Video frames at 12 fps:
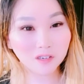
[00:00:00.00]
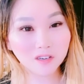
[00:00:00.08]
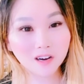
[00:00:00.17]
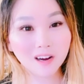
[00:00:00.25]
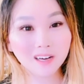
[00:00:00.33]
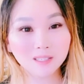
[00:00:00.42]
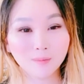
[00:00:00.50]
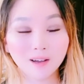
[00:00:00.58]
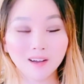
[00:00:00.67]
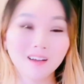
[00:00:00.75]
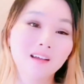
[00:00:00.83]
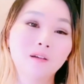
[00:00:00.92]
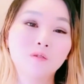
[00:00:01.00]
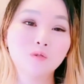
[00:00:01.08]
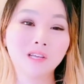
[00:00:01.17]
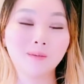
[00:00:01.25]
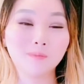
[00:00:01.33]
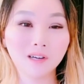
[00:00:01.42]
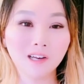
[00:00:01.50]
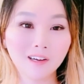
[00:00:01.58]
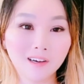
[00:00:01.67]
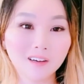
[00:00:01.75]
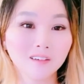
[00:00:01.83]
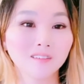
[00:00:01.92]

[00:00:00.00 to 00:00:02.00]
you guys, but we keep it clear.